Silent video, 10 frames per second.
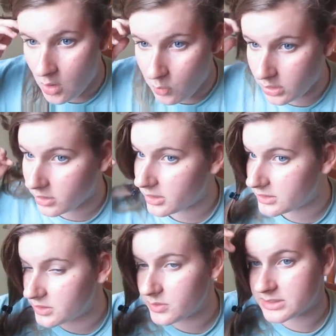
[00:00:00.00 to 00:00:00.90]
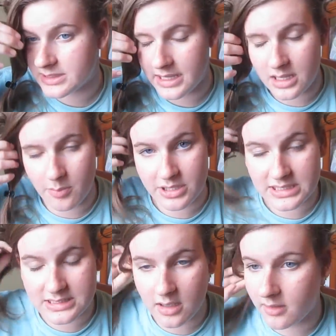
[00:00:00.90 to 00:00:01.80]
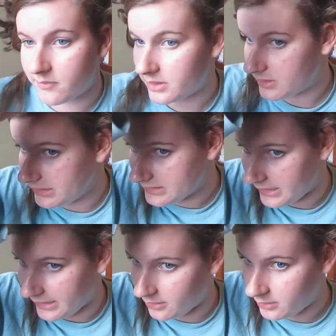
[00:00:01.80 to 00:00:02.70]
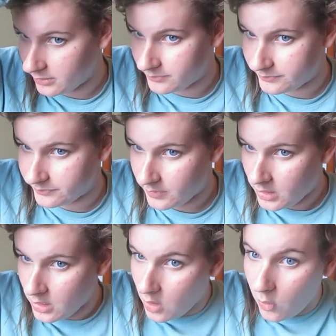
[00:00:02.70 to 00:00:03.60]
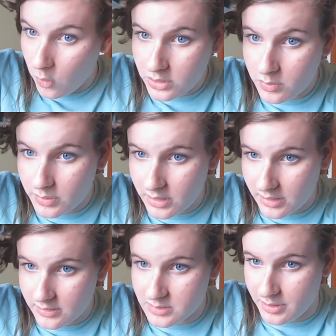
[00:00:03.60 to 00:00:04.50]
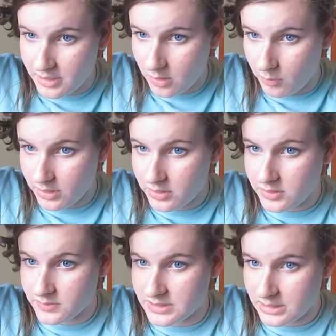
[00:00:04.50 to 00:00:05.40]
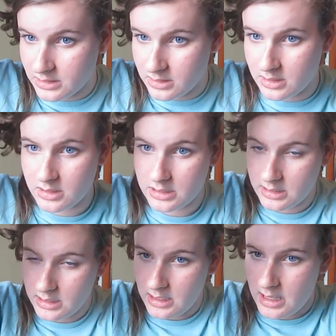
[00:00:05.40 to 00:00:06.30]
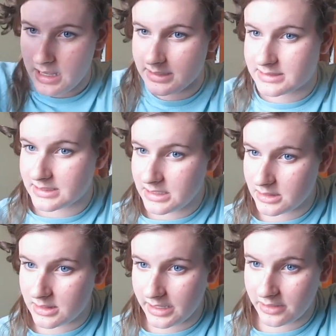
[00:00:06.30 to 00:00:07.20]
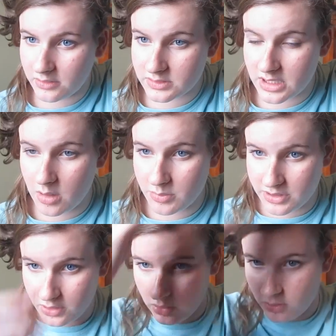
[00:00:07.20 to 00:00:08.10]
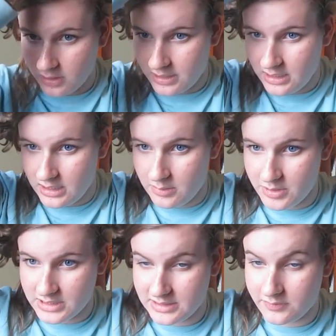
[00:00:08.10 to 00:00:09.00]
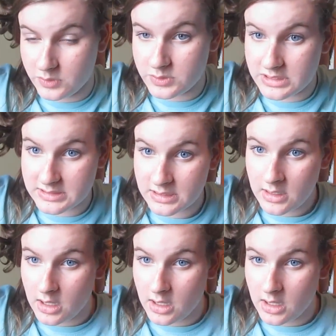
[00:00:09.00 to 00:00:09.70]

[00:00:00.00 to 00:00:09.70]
What you're going to do is take a piece of this hair, or your real hair, depending on what you're using, and see, the antlers come with a curl in it, and because I've used these